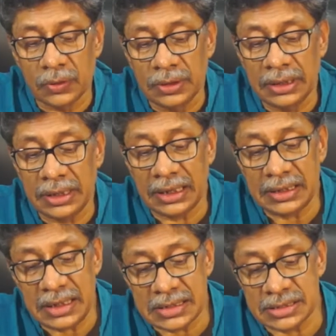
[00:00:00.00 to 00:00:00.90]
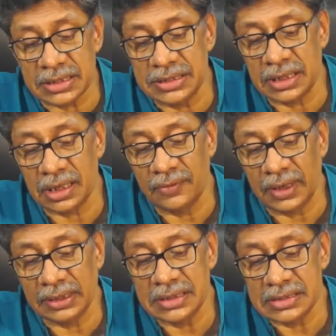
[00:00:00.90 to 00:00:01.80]
role in any strategic
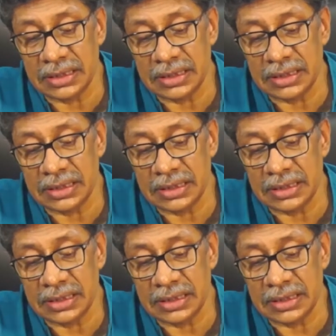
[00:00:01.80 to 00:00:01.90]
advantage